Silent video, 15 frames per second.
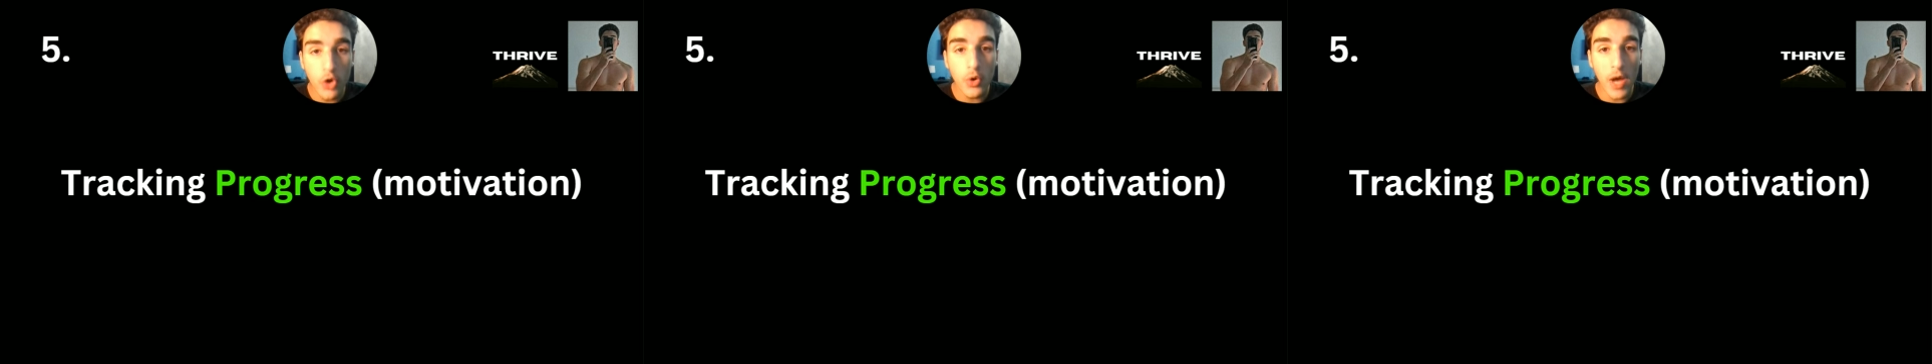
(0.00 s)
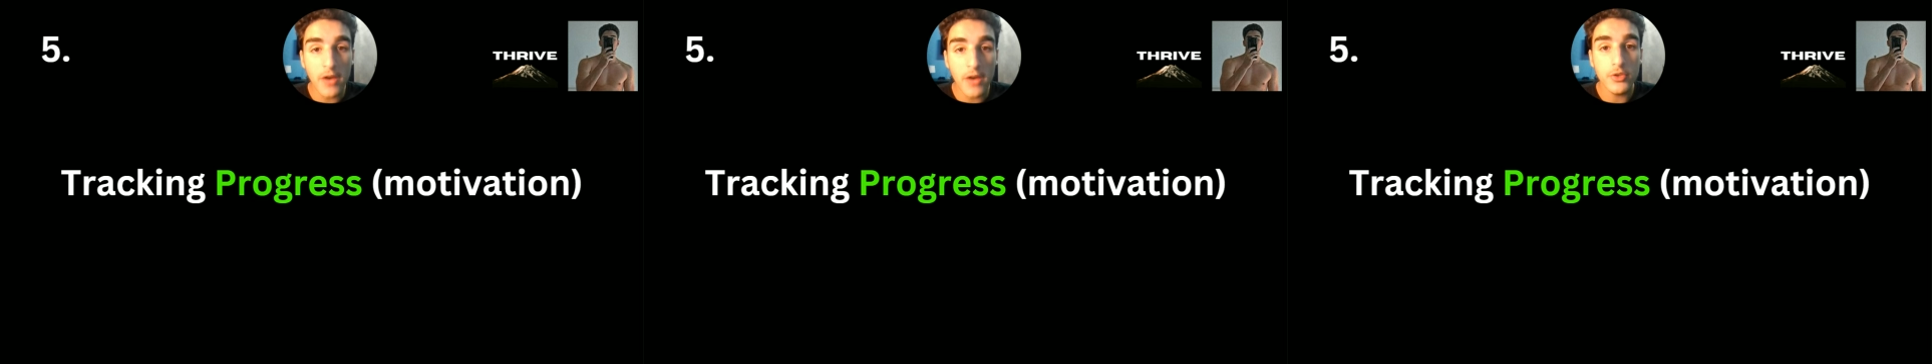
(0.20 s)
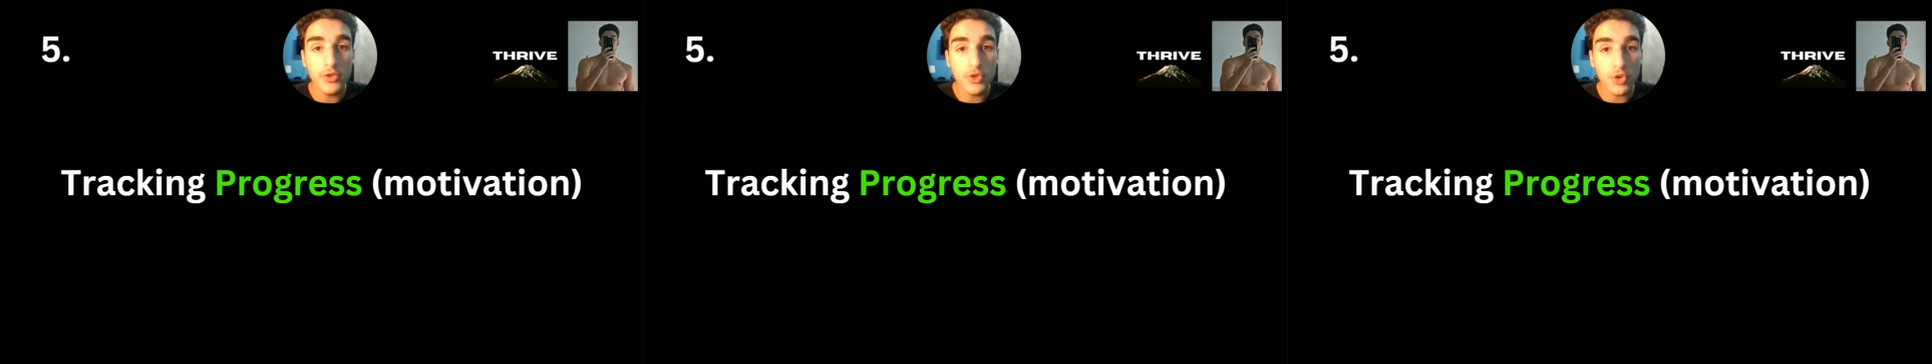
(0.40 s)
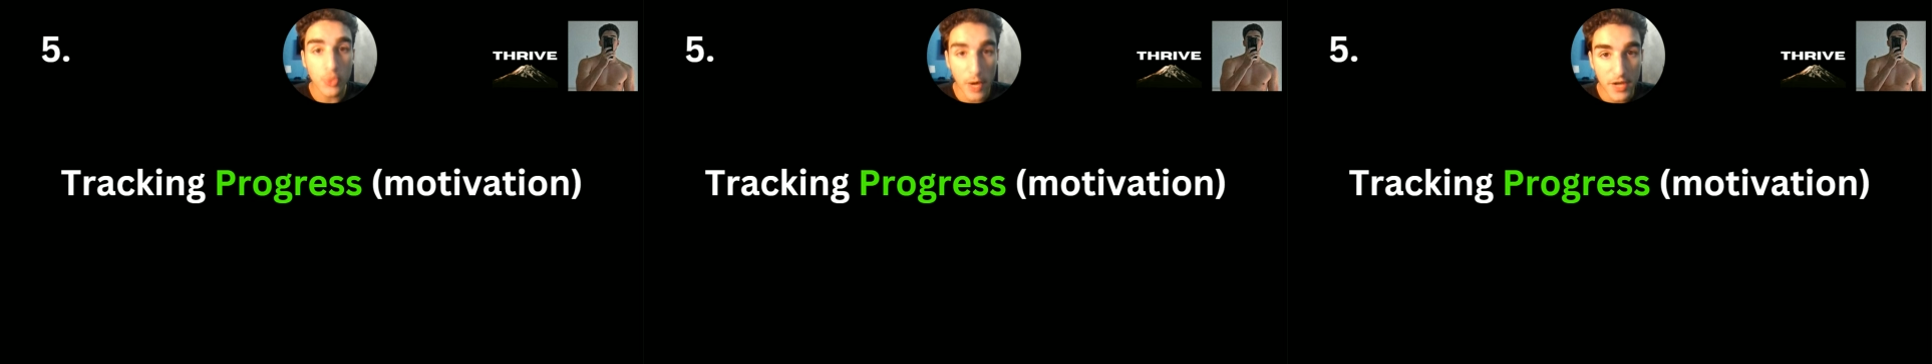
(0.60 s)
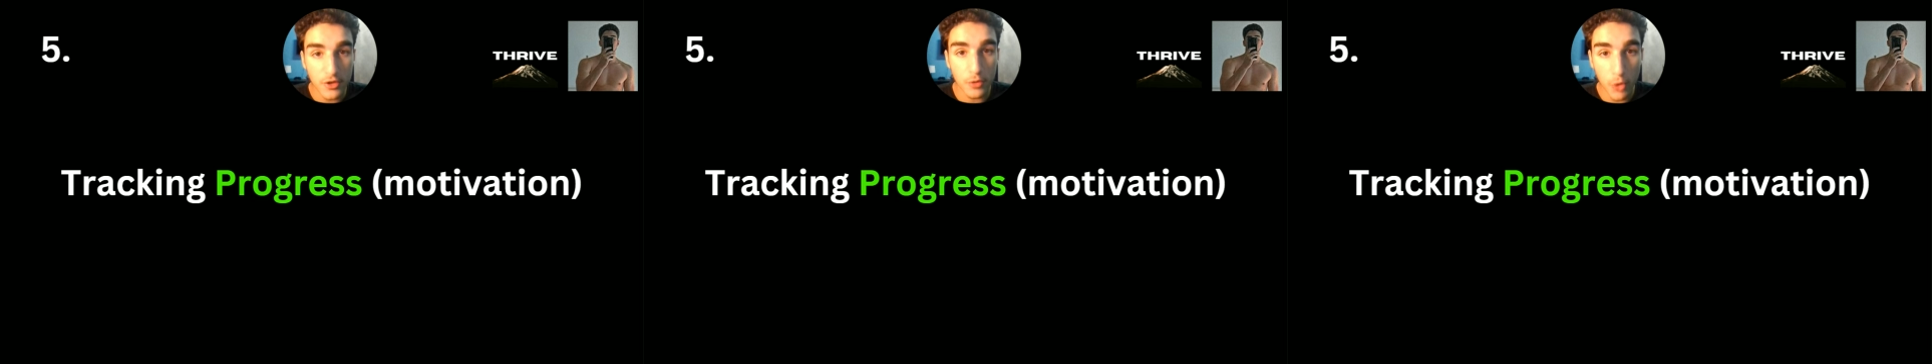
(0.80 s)
know how to
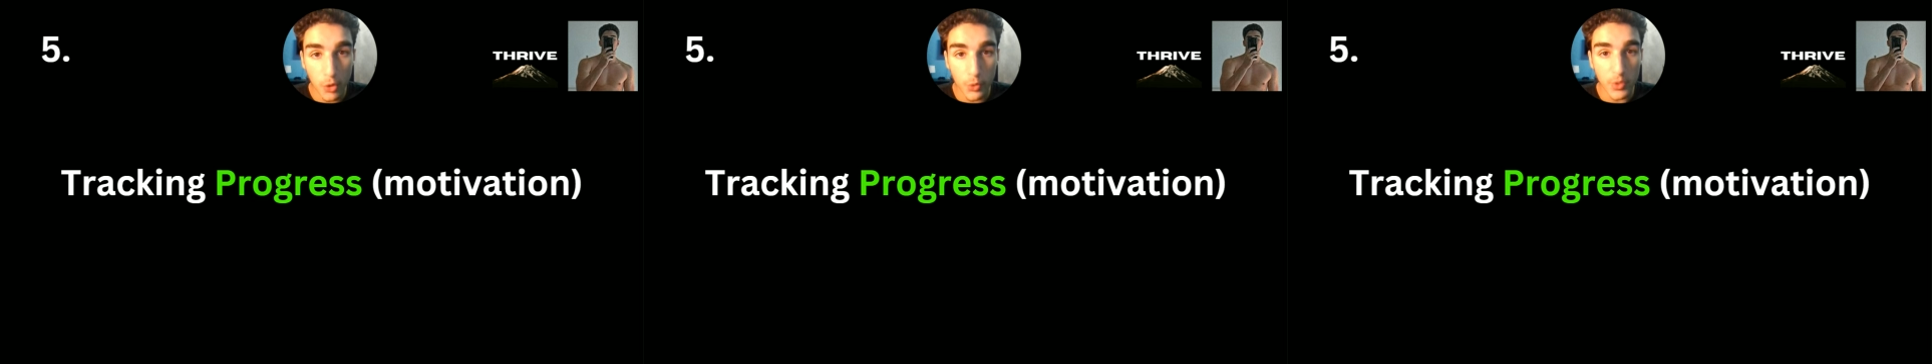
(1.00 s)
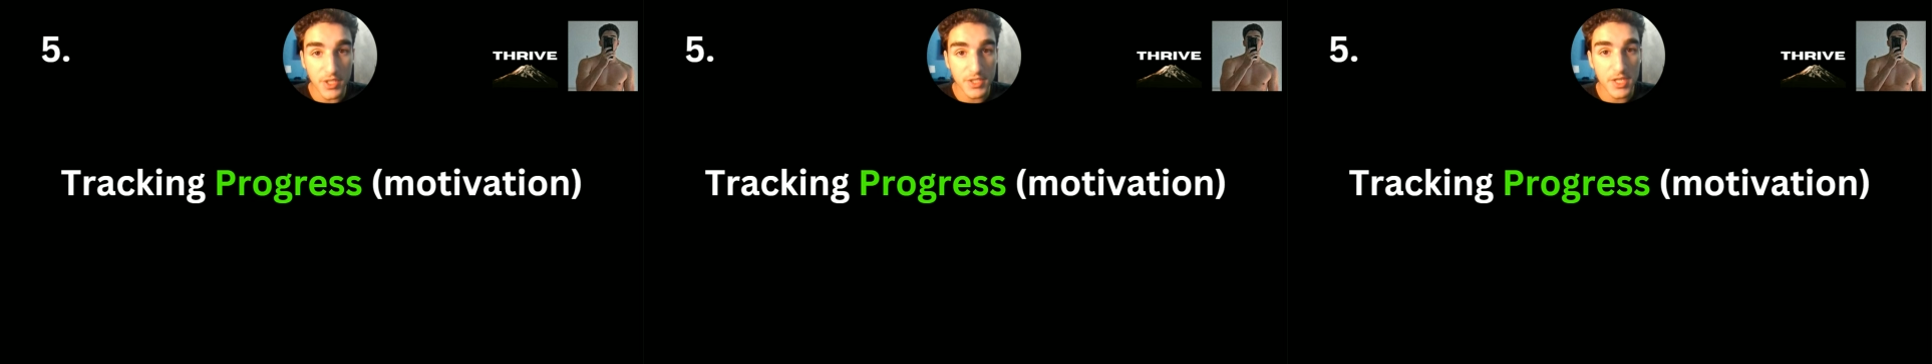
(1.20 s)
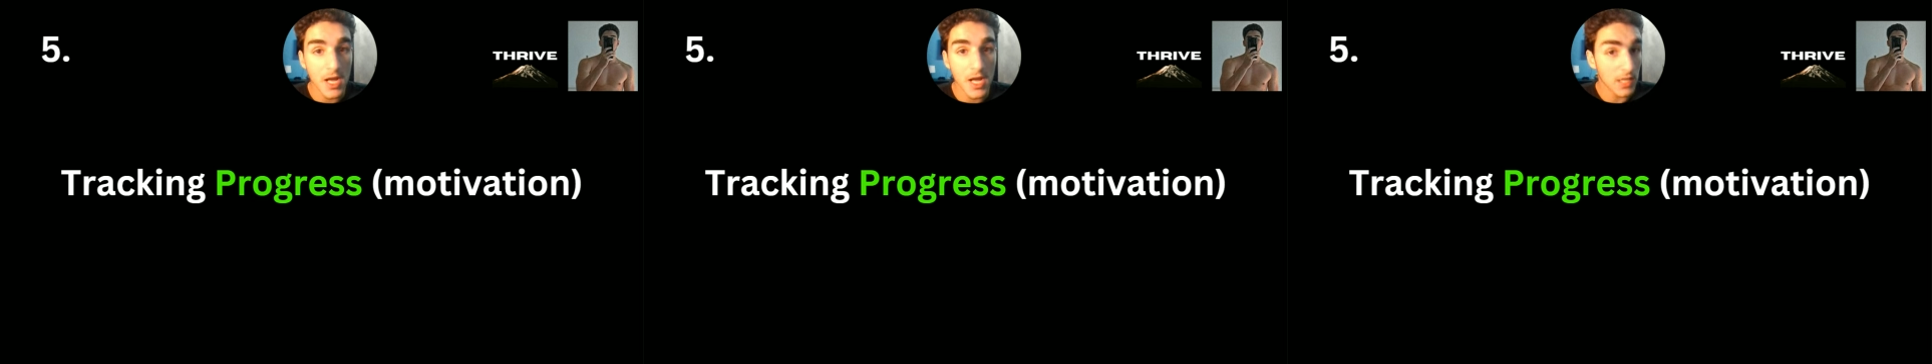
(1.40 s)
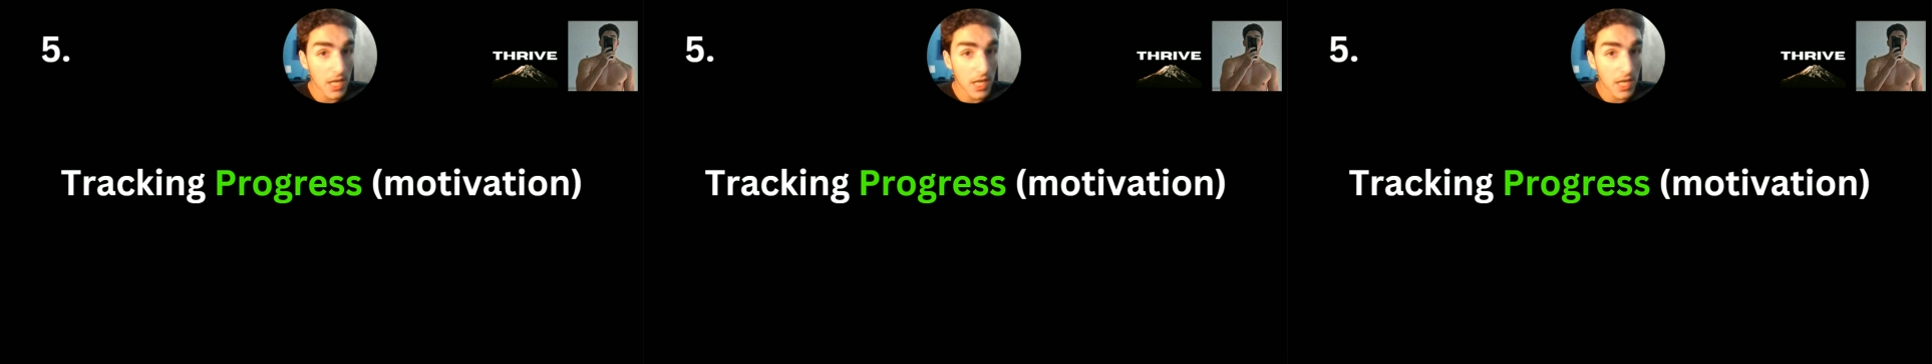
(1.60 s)
track their progress.